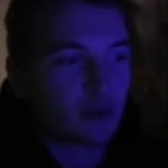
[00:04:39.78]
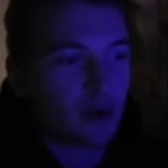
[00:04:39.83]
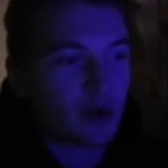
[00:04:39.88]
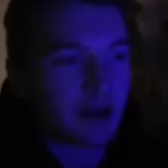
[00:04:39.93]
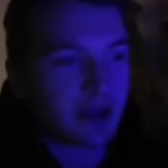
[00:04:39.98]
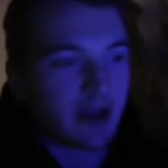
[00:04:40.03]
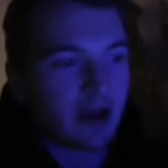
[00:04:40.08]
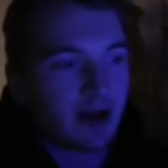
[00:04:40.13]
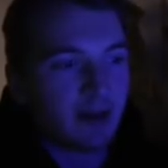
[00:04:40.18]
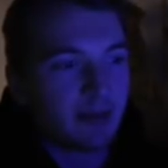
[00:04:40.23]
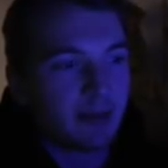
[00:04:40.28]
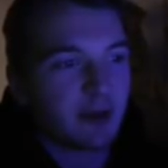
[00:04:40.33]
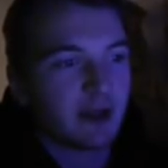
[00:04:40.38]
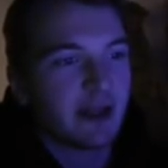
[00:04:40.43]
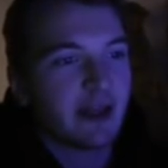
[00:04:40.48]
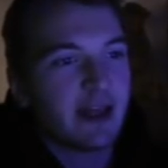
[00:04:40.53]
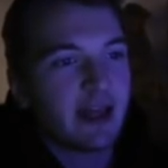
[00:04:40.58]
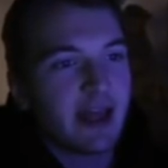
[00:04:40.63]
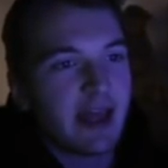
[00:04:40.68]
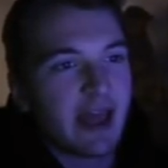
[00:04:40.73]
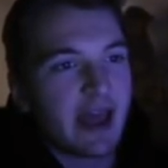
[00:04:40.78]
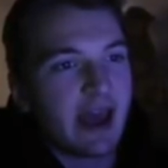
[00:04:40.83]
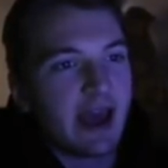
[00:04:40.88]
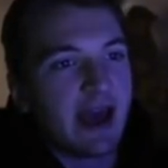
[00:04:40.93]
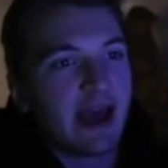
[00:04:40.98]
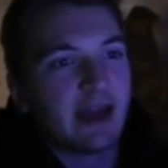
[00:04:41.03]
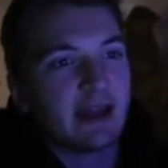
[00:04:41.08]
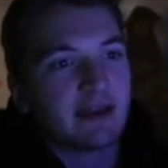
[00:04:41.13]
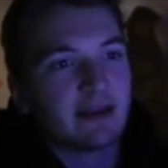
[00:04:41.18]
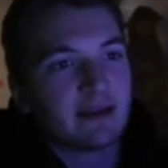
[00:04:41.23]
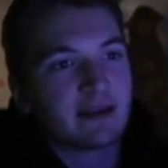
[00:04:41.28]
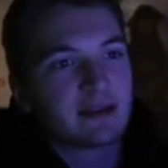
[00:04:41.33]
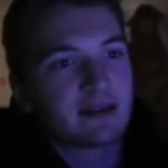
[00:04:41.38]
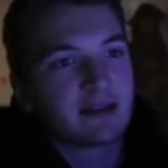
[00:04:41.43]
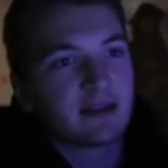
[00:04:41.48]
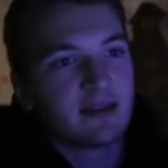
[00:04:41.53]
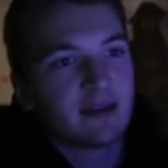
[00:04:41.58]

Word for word: 20 up, and